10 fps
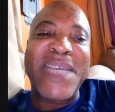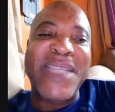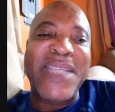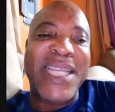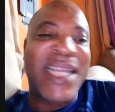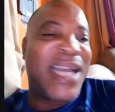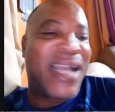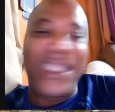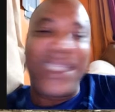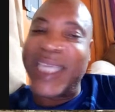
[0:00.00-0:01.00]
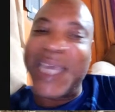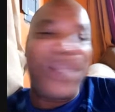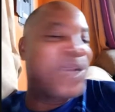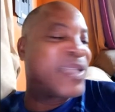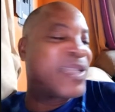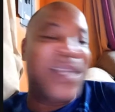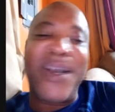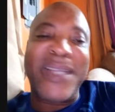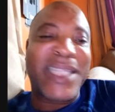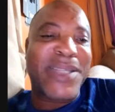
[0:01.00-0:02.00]
was in the lawn singing, but it wasn't
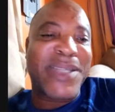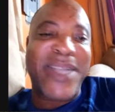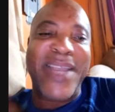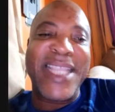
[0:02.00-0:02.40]
Cocotte, it was Green